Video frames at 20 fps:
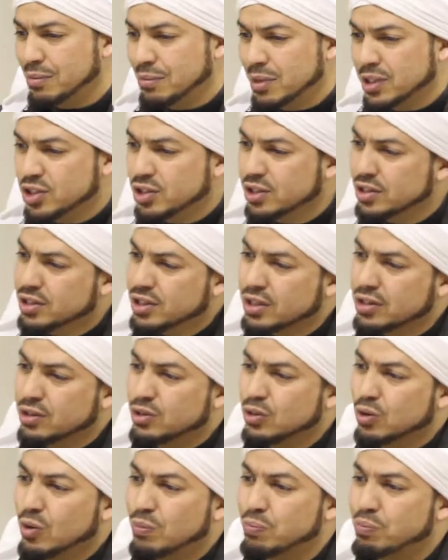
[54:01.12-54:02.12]
the majlis
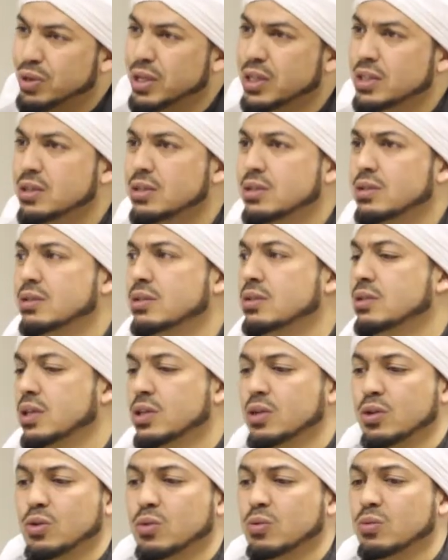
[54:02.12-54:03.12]
into complete, you
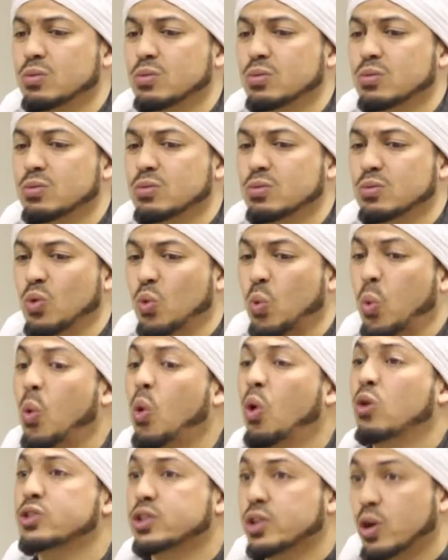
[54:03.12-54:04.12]
know,
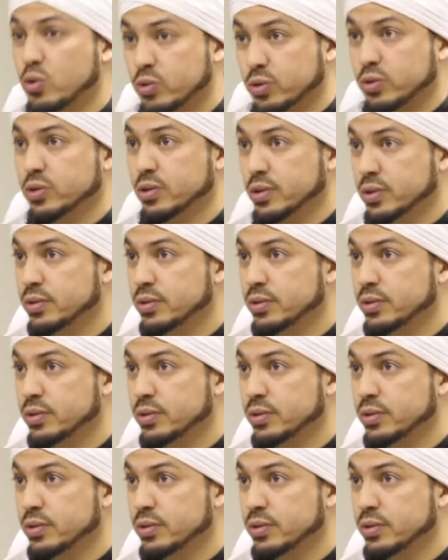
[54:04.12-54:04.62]
war zone.